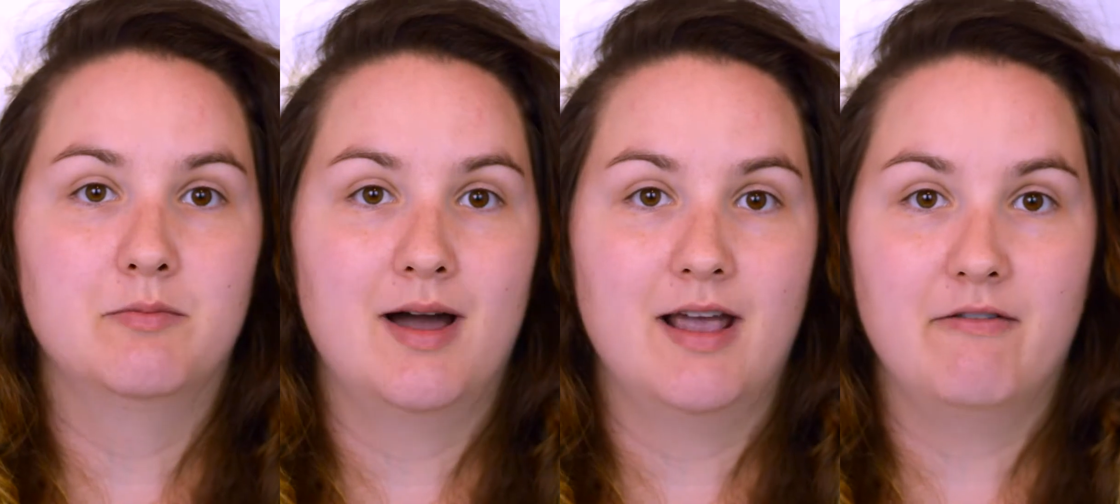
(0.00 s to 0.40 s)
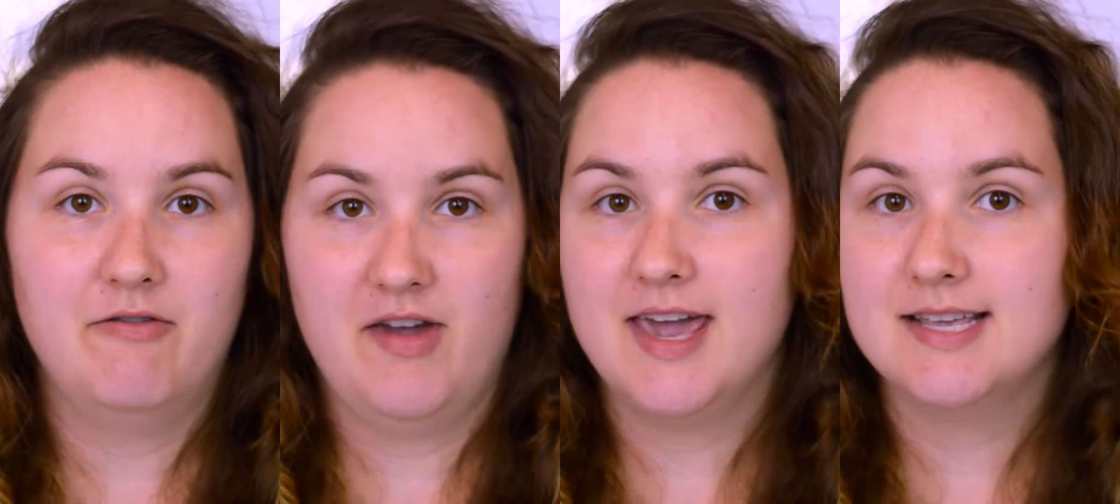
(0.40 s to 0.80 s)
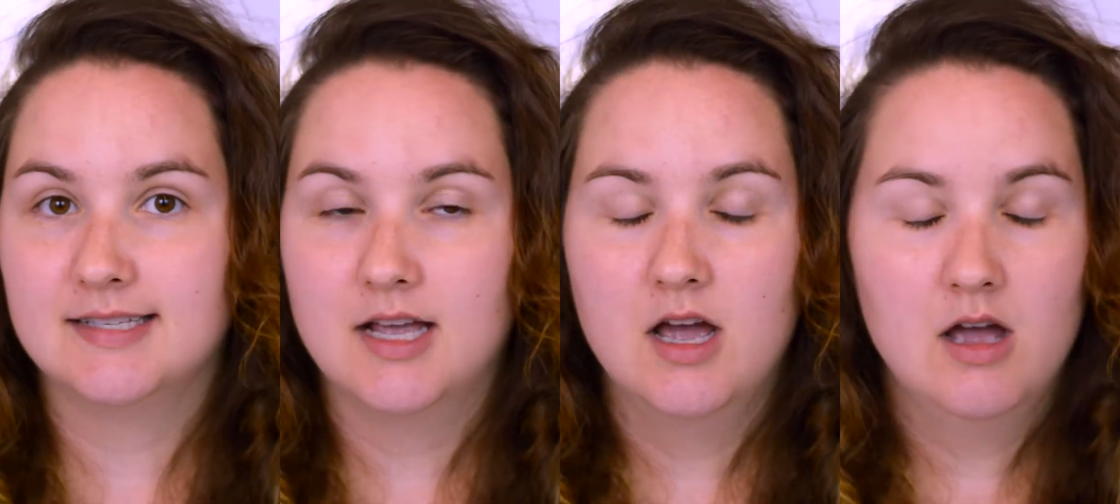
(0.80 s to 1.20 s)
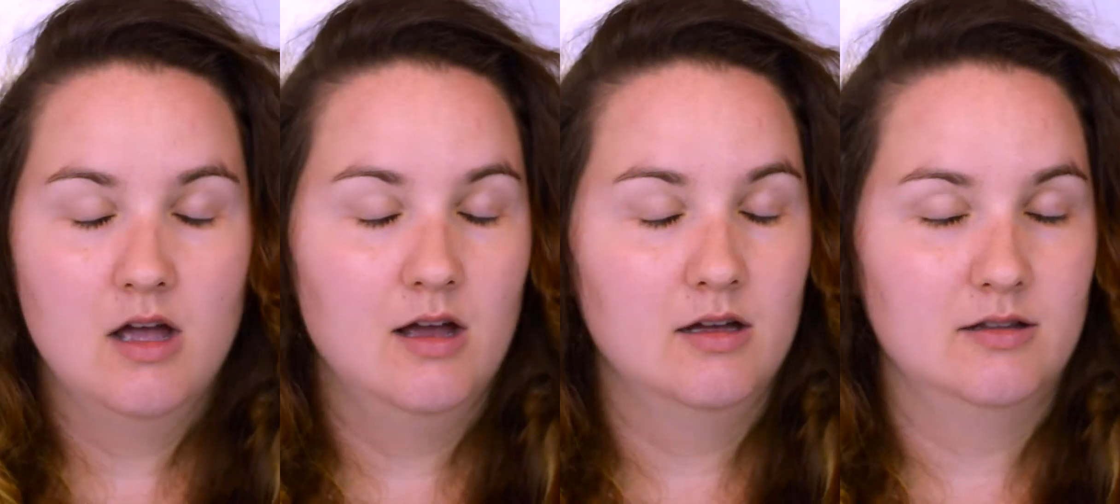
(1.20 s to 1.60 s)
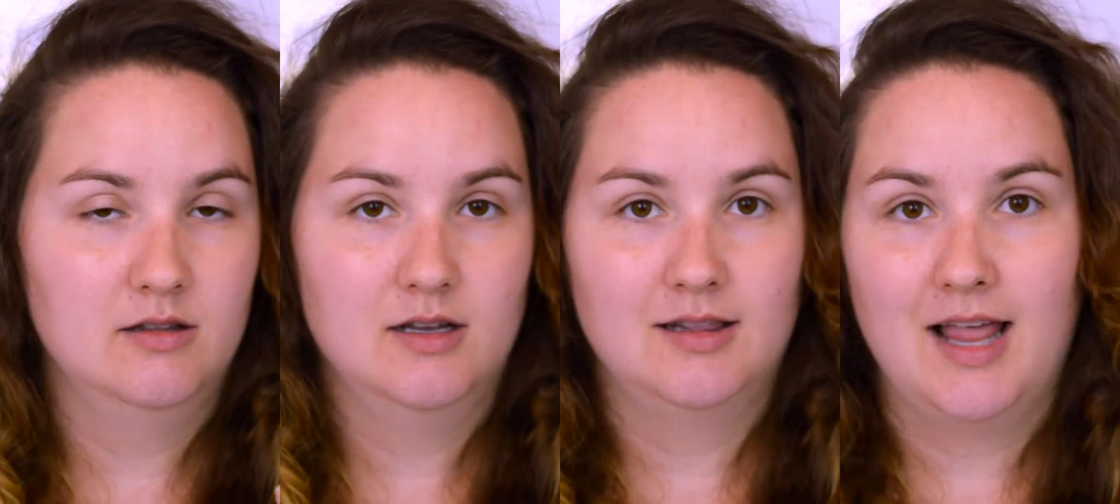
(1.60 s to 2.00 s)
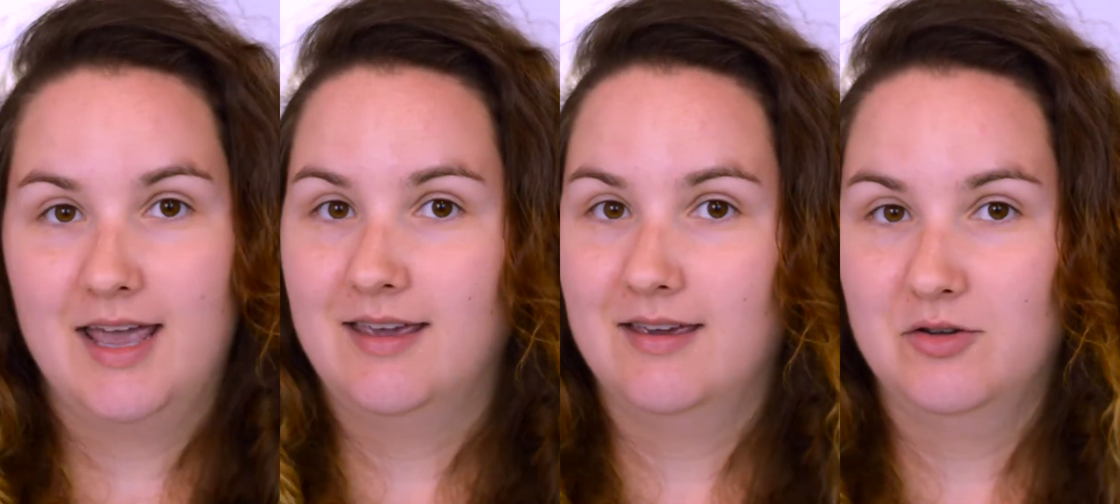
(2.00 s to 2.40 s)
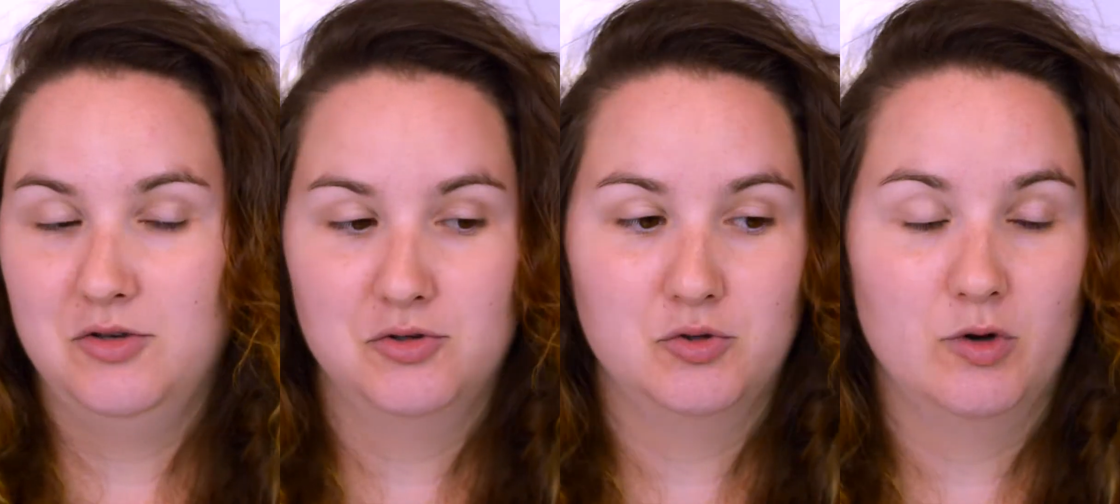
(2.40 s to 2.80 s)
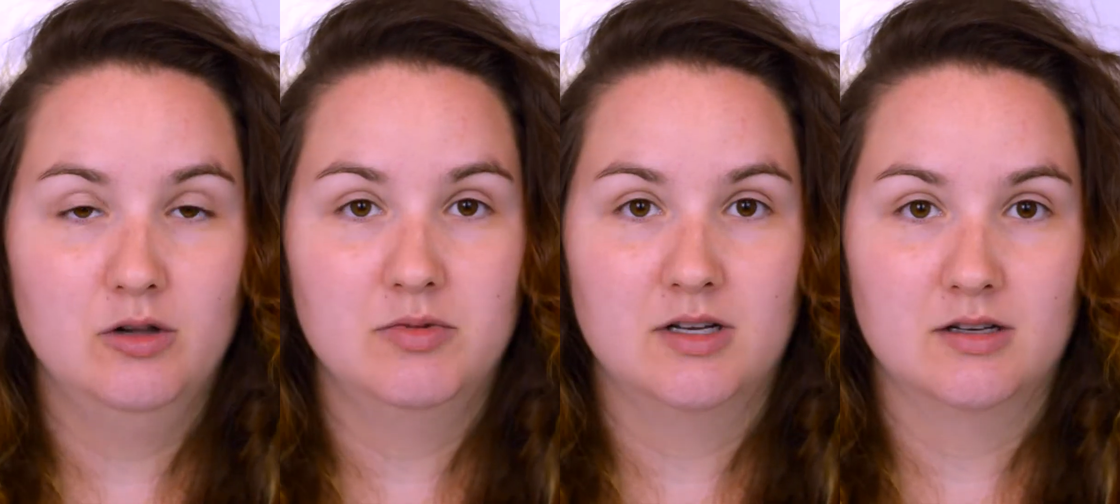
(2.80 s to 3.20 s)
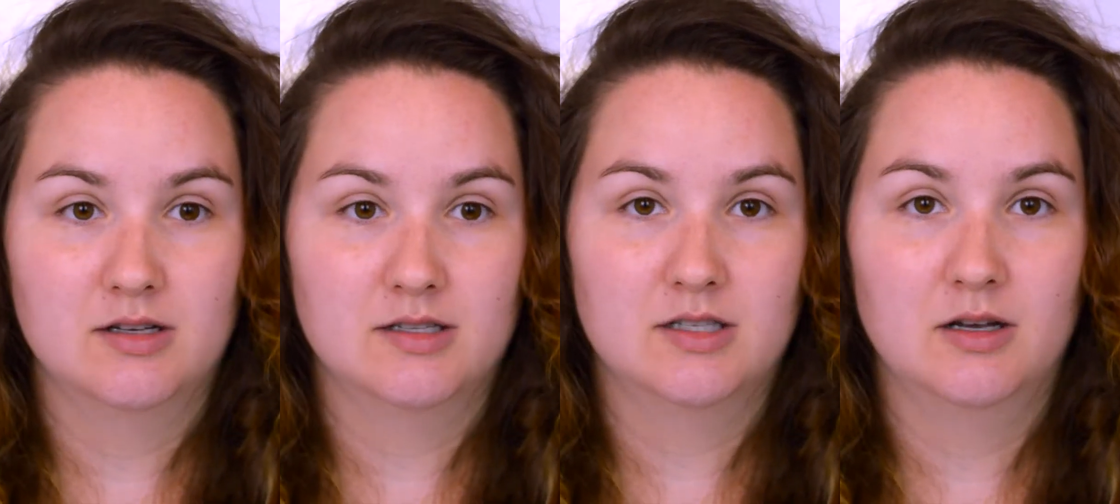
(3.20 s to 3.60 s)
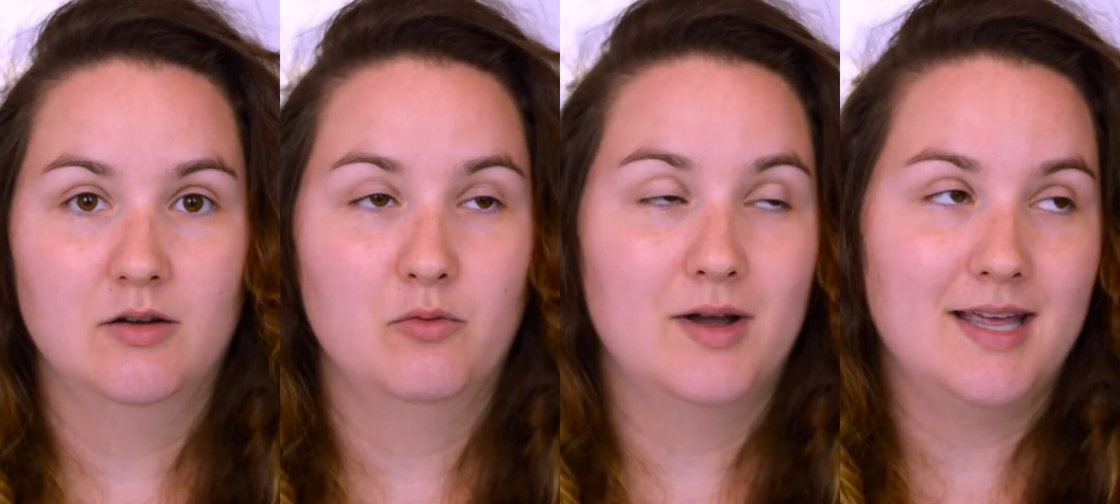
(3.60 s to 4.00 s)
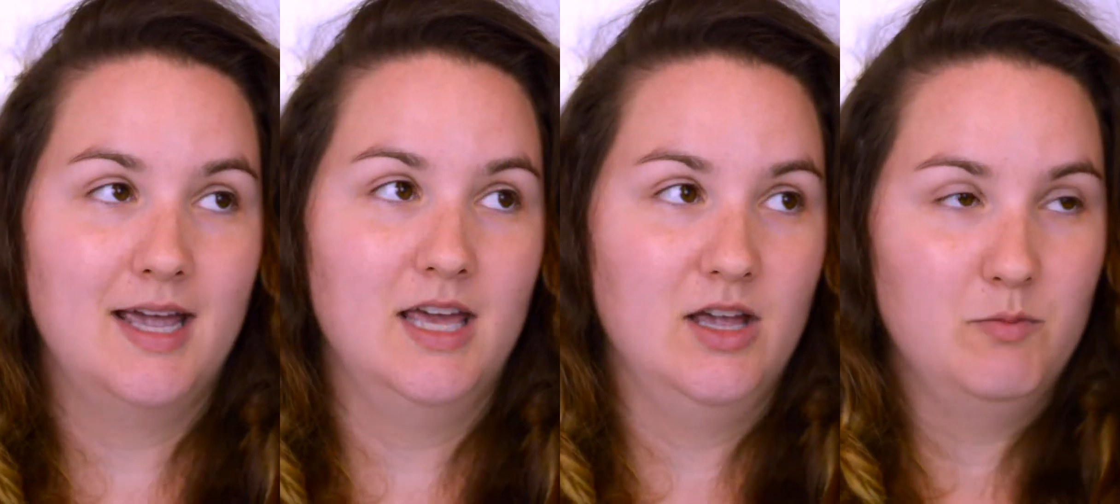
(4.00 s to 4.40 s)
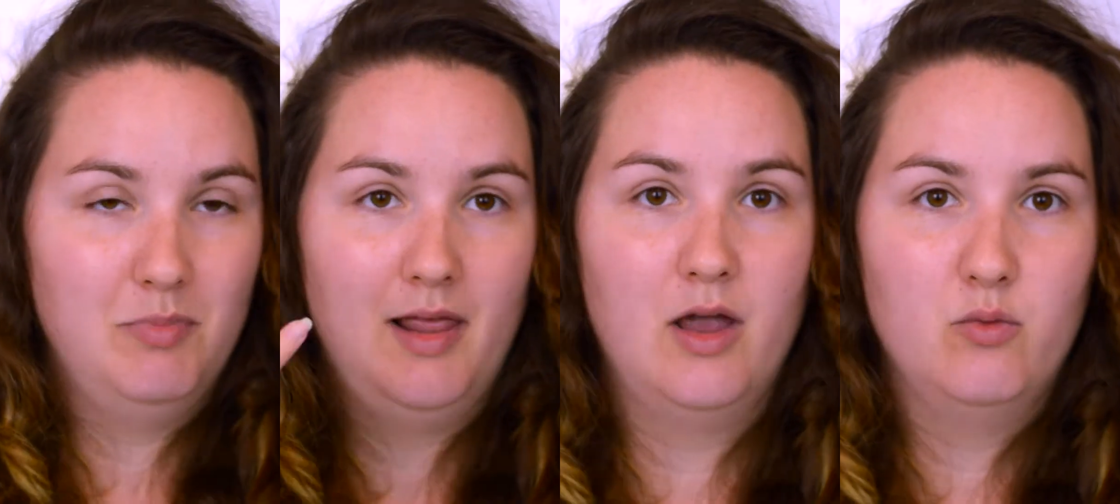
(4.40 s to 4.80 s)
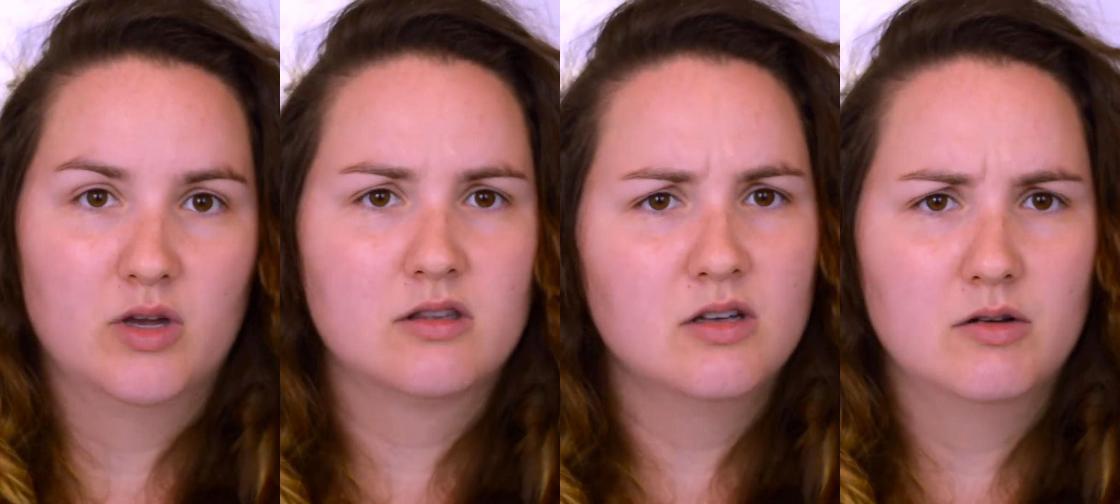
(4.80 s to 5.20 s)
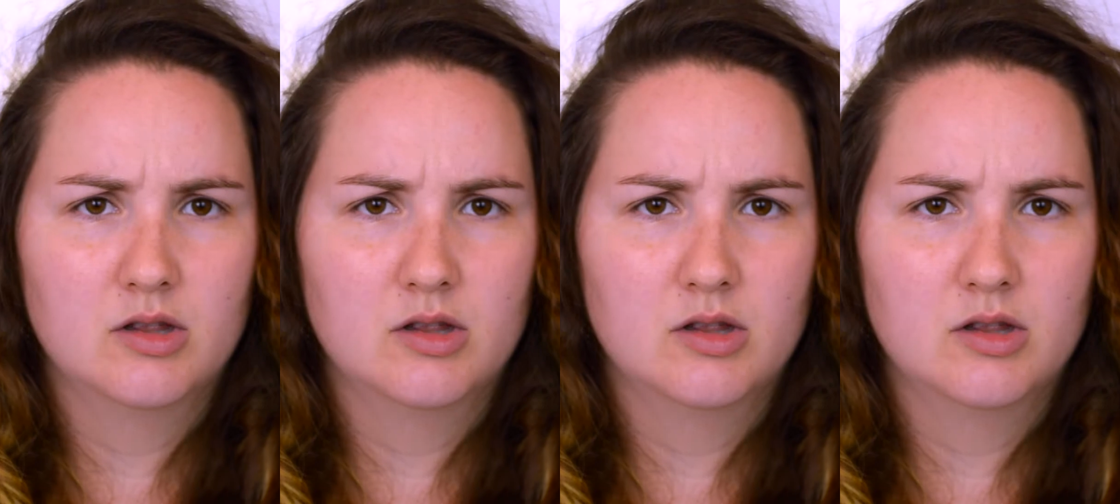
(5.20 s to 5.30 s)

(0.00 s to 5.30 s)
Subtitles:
my face, not like usual, because when I play with